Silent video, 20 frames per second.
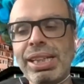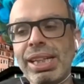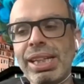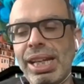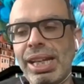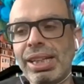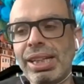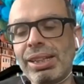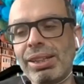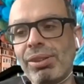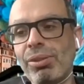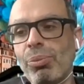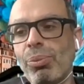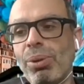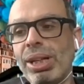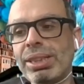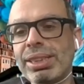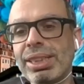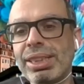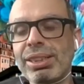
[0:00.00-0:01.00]
and
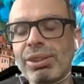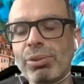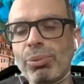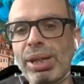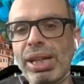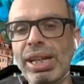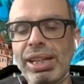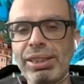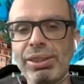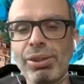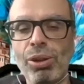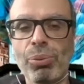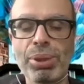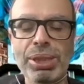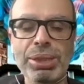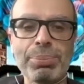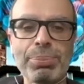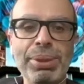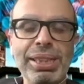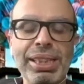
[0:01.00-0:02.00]
one that we had
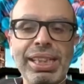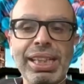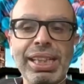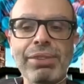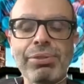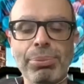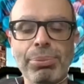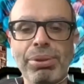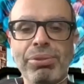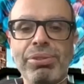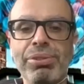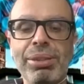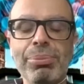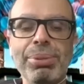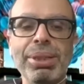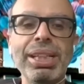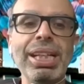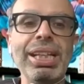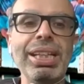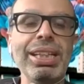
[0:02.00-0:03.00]
always been keen from the very
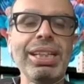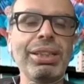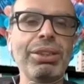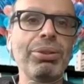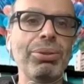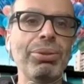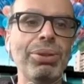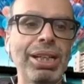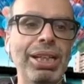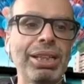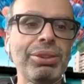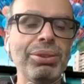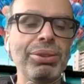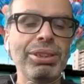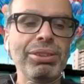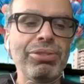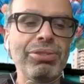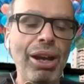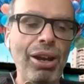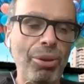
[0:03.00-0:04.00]
beginning to
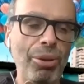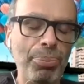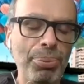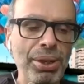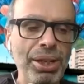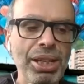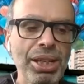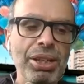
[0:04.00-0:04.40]
develop.